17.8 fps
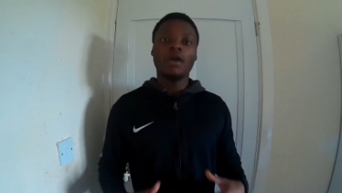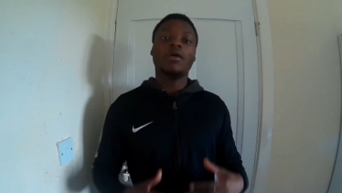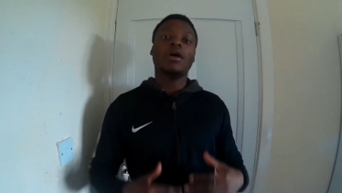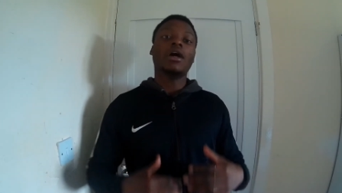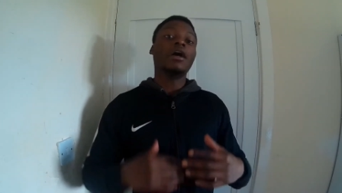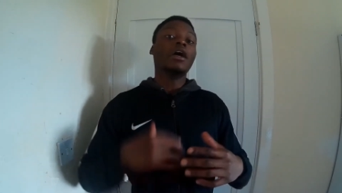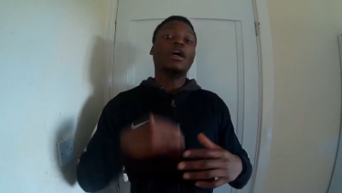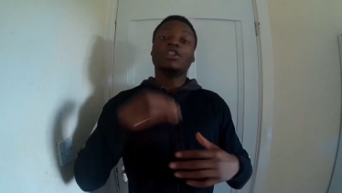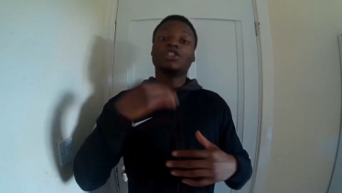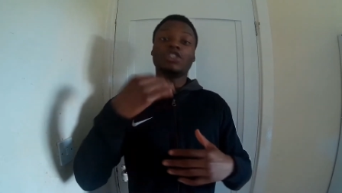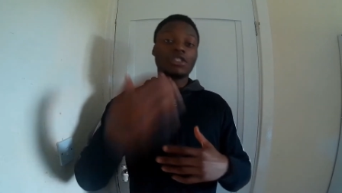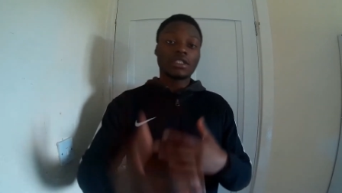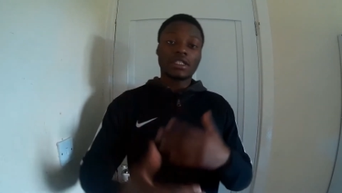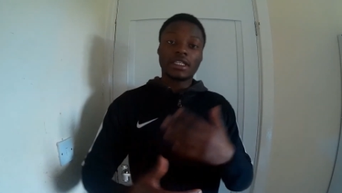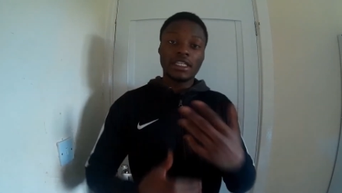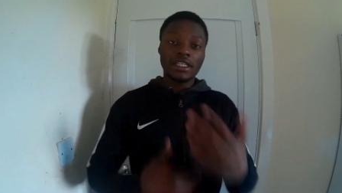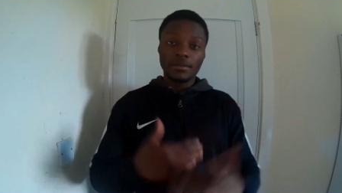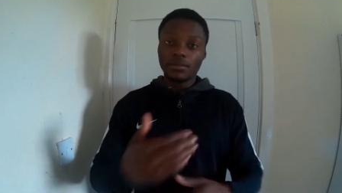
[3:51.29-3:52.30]
right
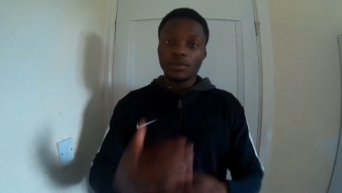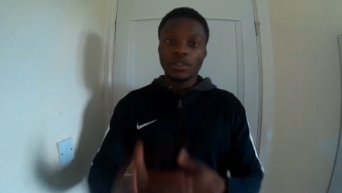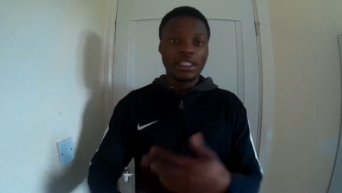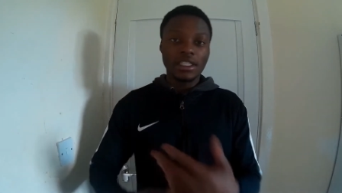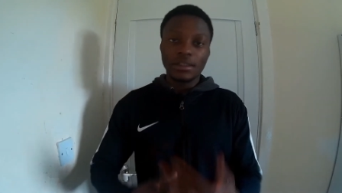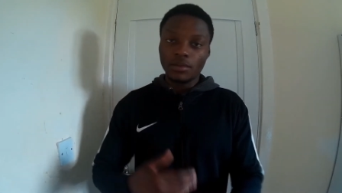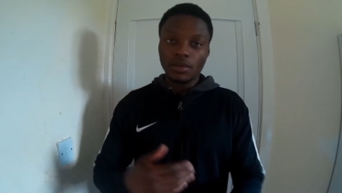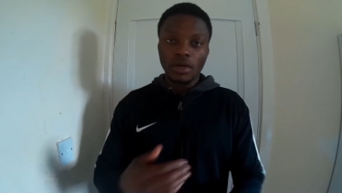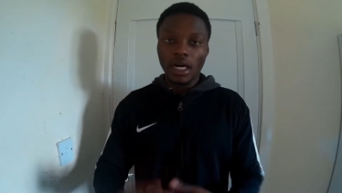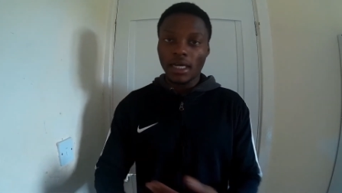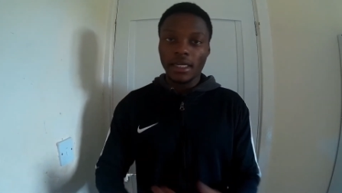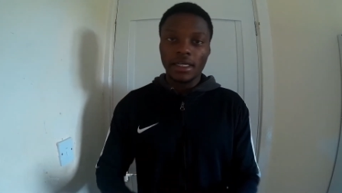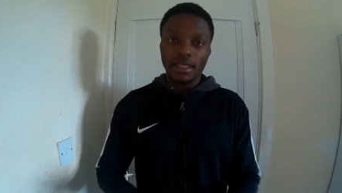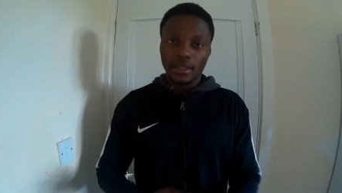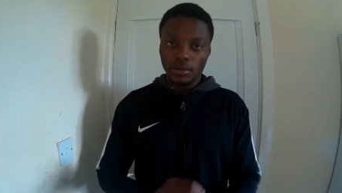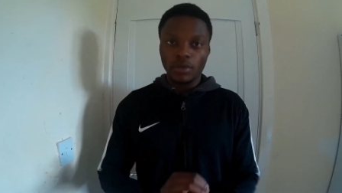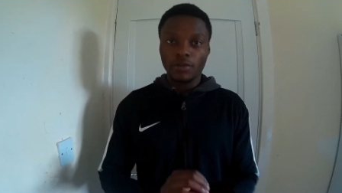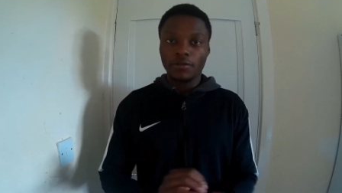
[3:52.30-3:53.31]
just keep keep
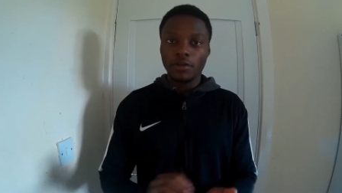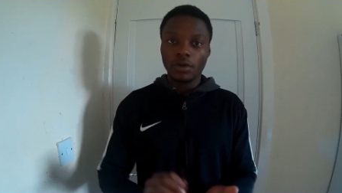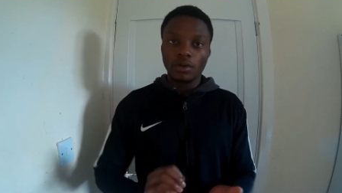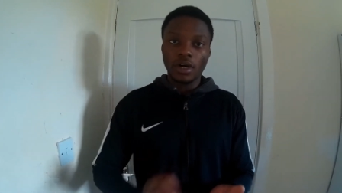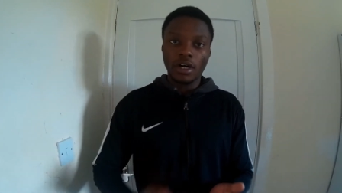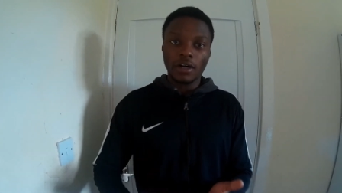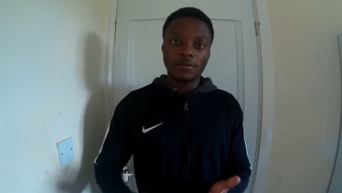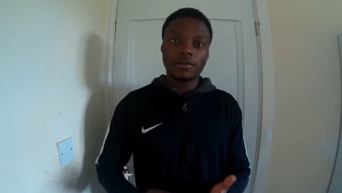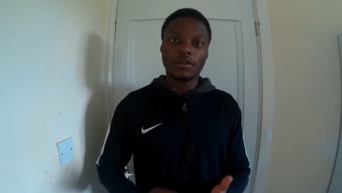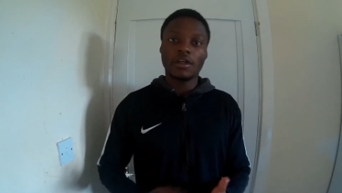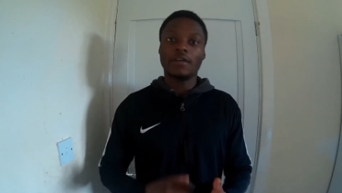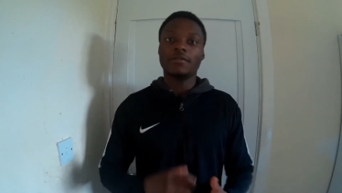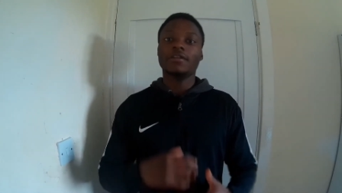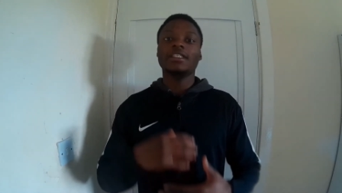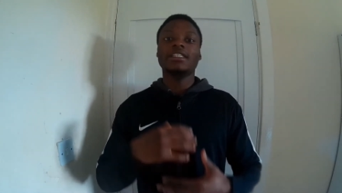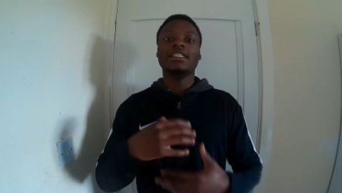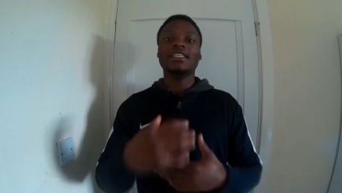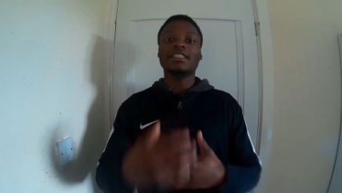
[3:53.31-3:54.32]
writing with your rough
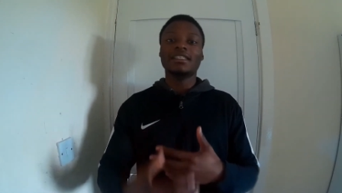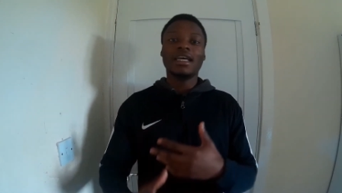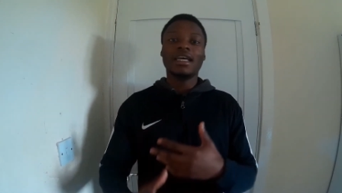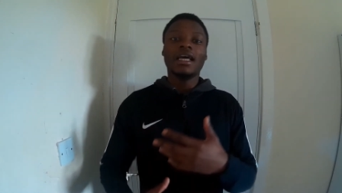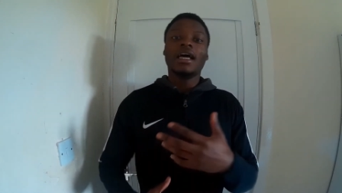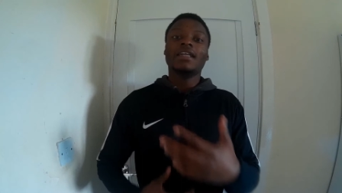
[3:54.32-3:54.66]
draft and this